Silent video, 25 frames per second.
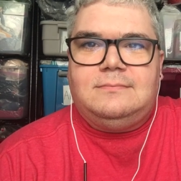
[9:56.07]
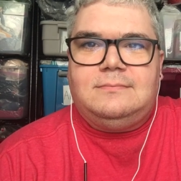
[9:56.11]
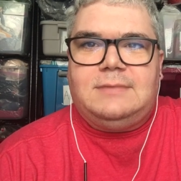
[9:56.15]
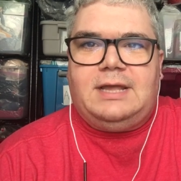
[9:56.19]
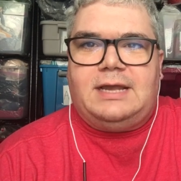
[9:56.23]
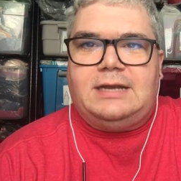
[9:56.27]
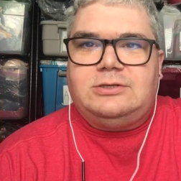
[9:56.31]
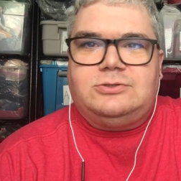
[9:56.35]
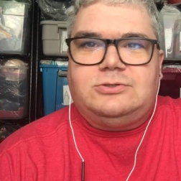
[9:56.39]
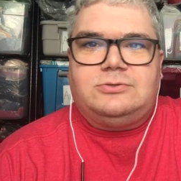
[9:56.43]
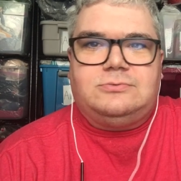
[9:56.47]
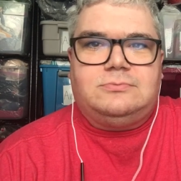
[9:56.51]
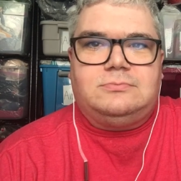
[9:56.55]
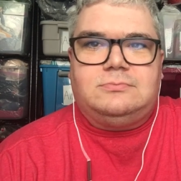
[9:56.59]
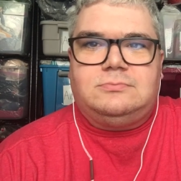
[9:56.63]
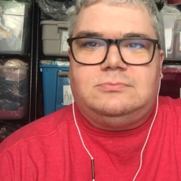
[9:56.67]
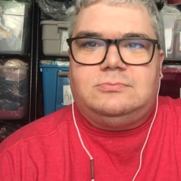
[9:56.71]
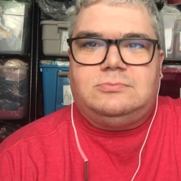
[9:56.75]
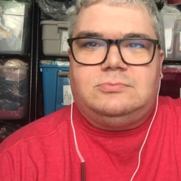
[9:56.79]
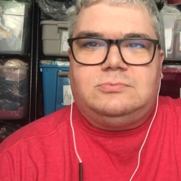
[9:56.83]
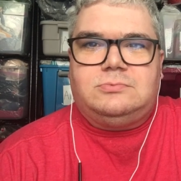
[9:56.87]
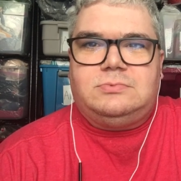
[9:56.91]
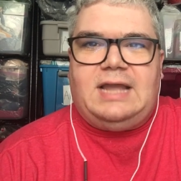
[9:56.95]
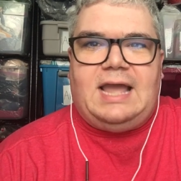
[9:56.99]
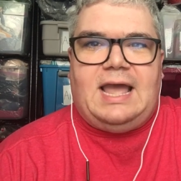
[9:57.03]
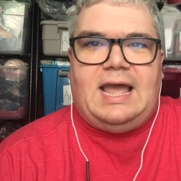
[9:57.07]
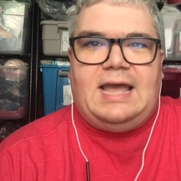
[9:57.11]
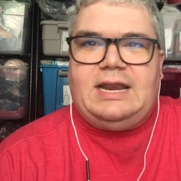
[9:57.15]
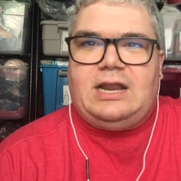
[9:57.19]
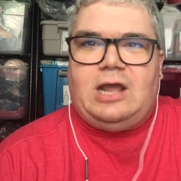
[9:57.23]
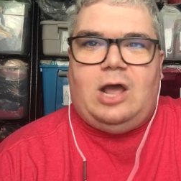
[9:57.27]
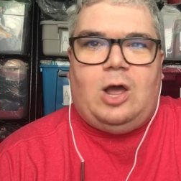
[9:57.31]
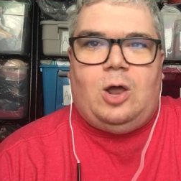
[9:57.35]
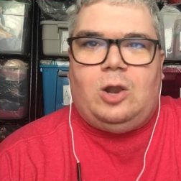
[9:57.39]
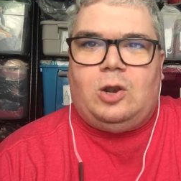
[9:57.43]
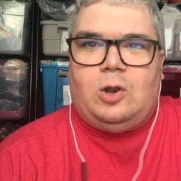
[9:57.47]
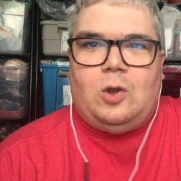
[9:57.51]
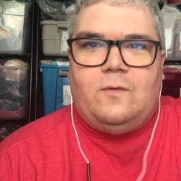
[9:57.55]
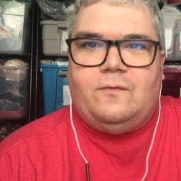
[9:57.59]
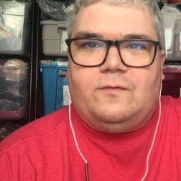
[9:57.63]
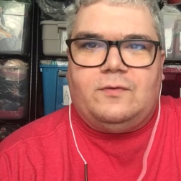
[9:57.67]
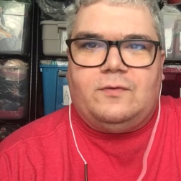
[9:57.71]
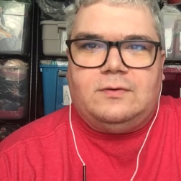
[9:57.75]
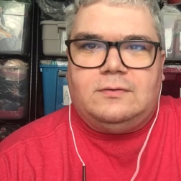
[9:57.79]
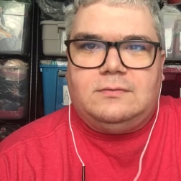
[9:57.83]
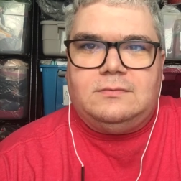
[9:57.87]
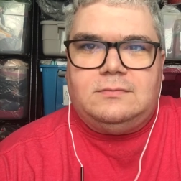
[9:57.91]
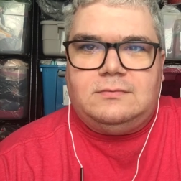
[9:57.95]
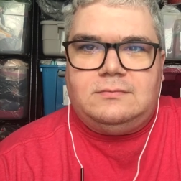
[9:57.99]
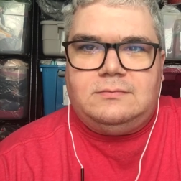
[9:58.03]
like kind of all
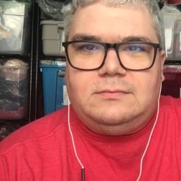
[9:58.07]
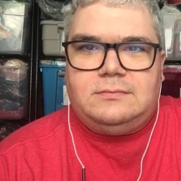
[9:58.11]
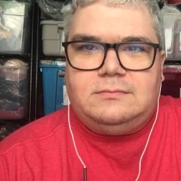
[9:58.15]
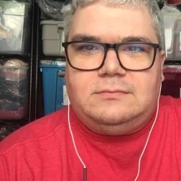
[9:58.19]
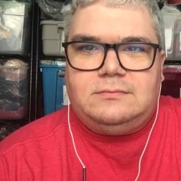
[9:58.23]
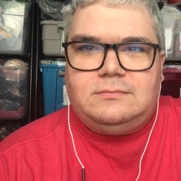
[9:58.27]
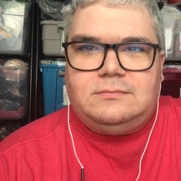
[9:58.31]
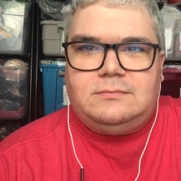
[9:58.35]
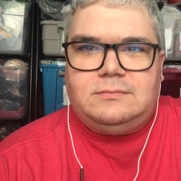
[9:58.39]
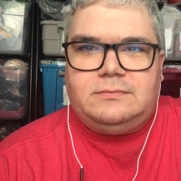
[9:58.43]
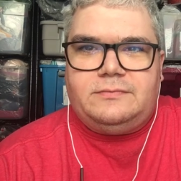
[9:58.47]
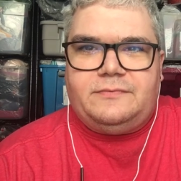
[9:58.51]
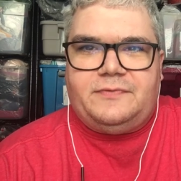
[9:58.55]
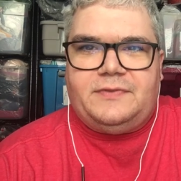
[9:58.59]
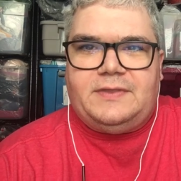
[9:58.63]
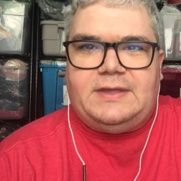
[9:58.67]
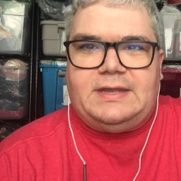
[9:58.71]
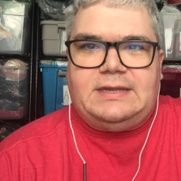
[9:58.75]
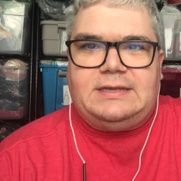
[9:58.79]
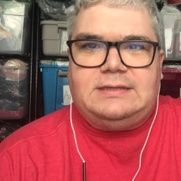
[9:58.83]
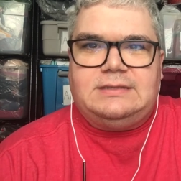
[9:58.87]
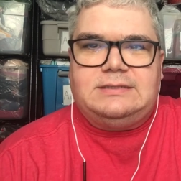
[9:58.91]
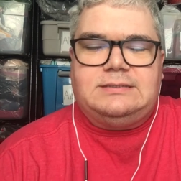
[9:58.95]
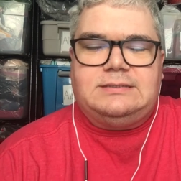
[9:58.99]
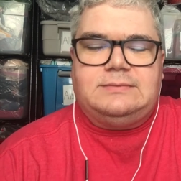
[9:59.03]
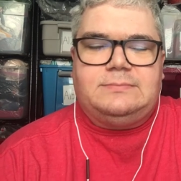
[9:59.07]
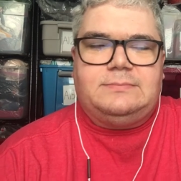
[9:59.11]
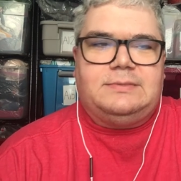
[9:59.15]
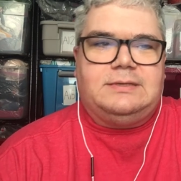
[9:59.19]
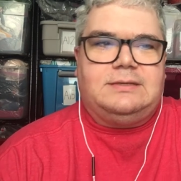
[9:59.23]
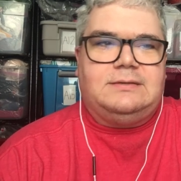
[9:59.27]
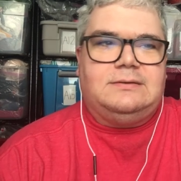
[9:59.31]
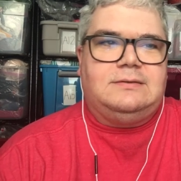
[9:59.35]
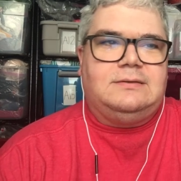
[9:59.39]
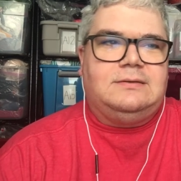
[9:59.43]
over things, but